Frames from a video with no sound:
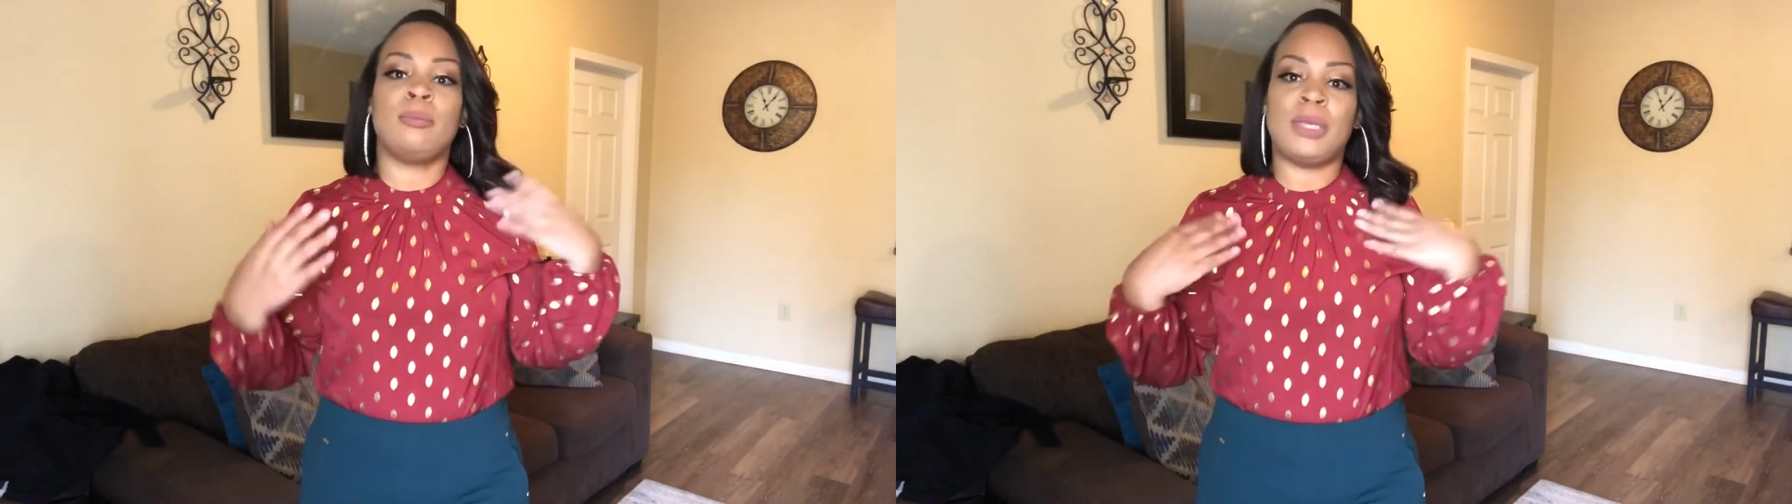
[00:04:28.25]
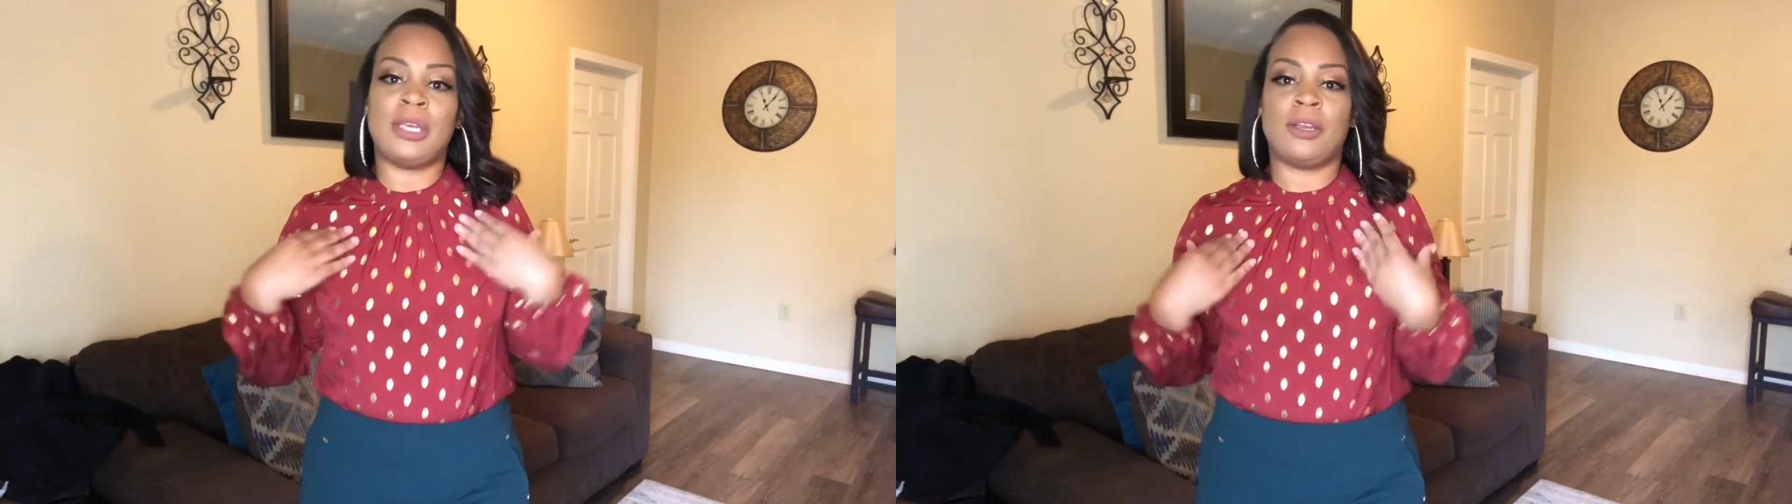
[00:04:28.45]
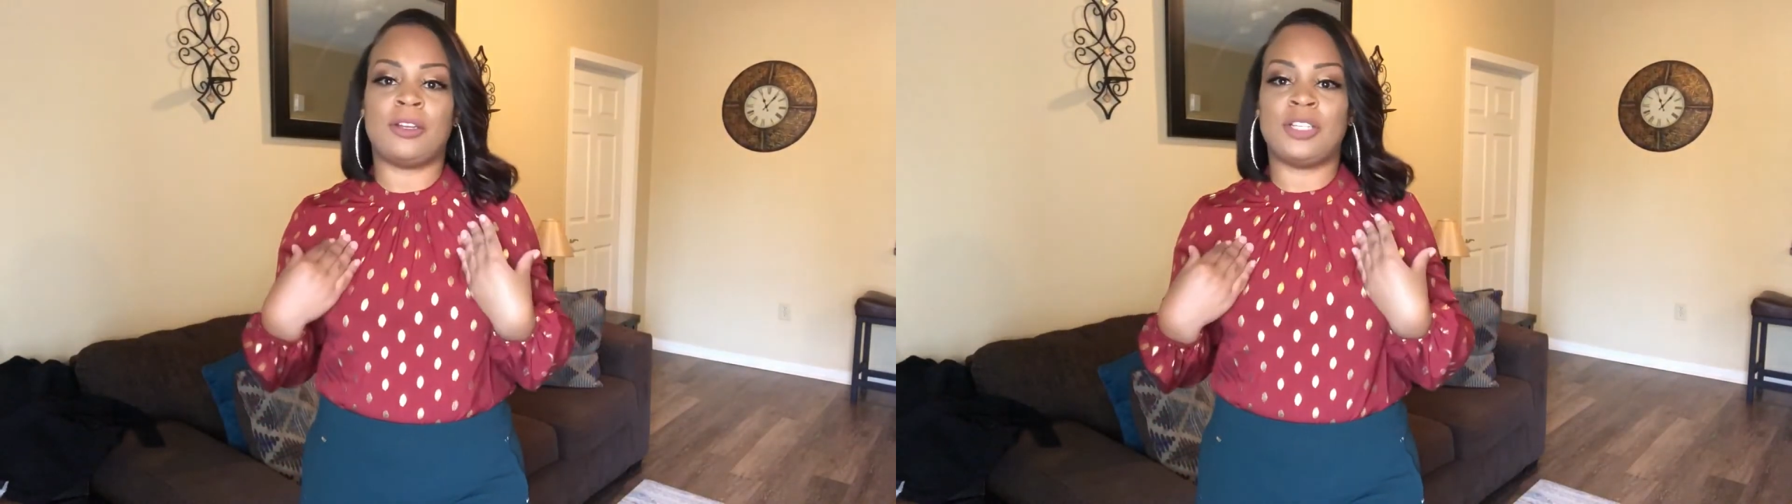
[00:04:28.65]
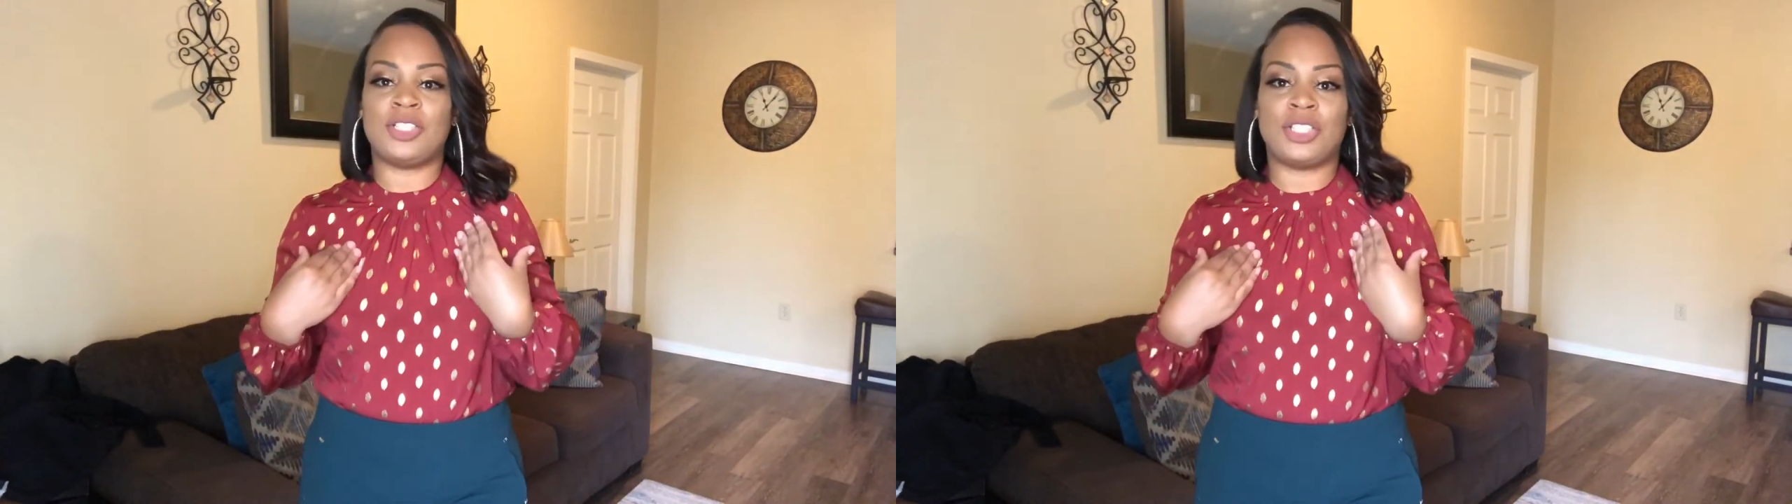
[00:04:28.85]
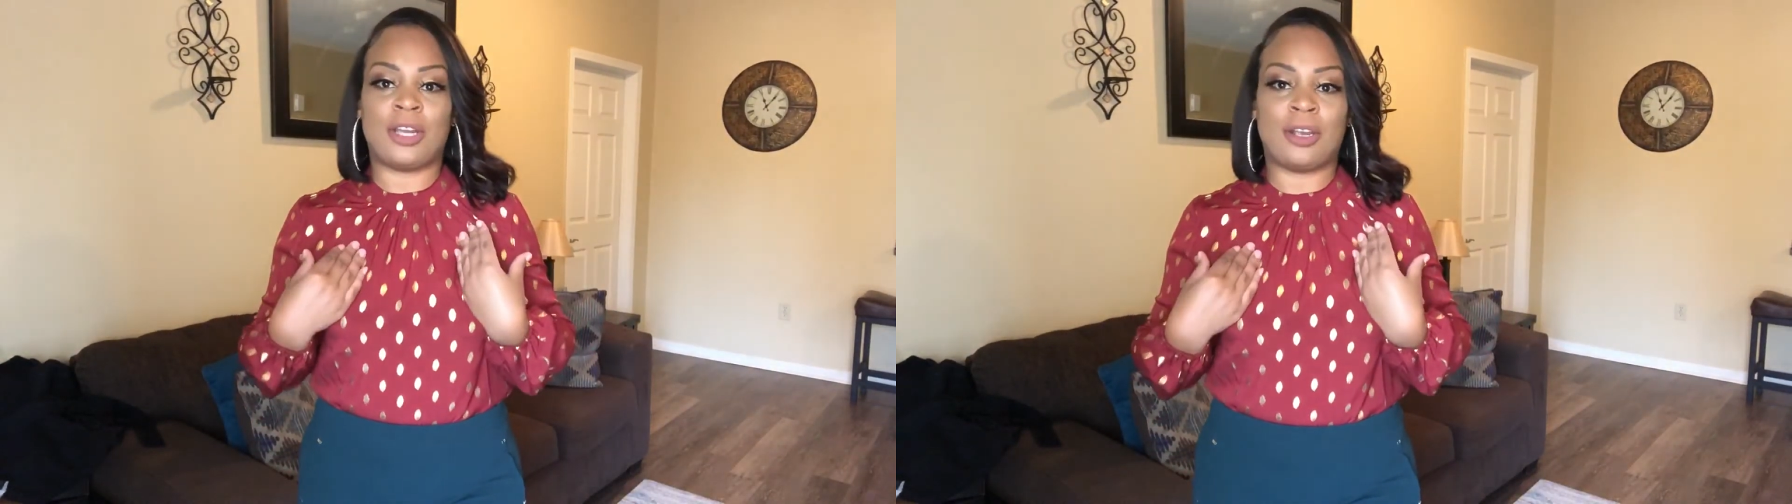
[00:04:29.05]
pair
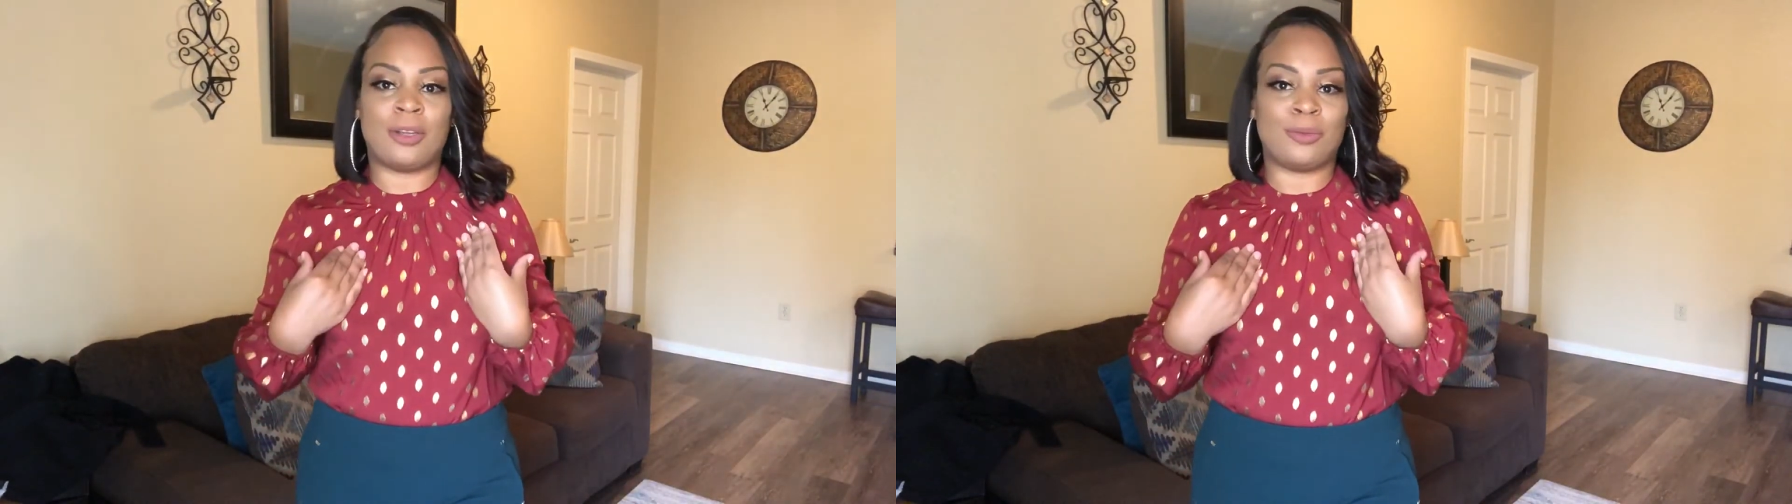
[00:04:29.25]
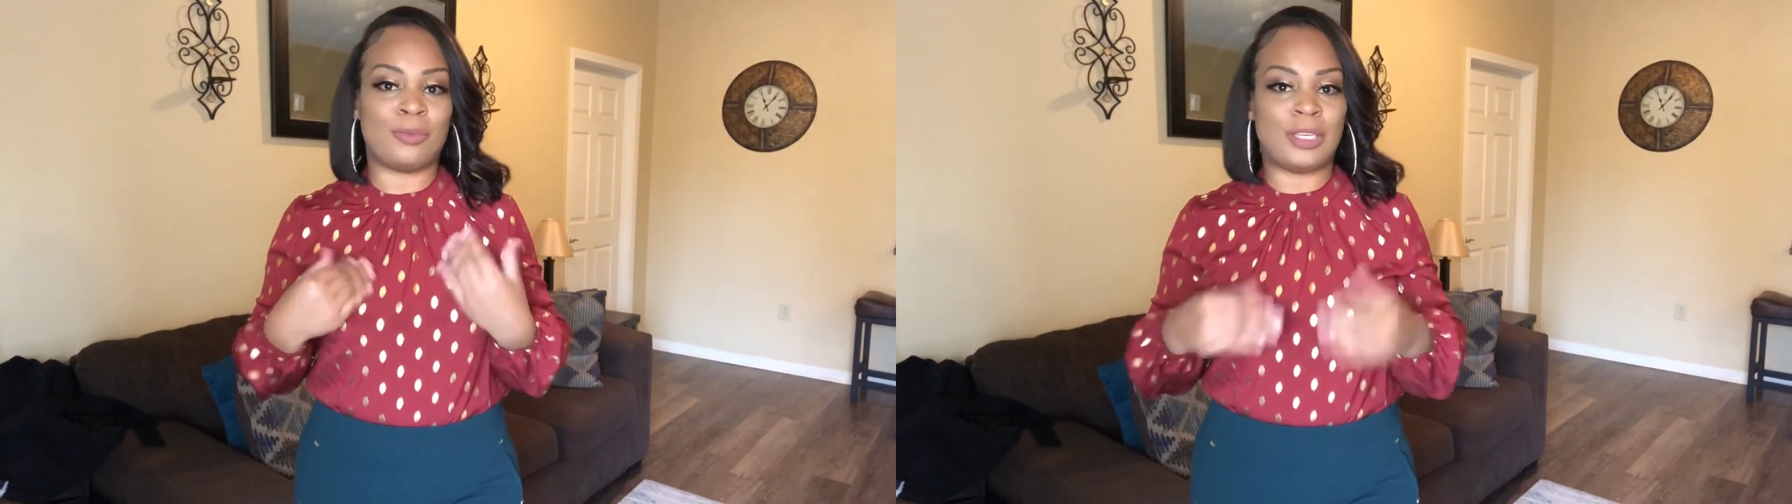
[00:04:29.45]
this shirt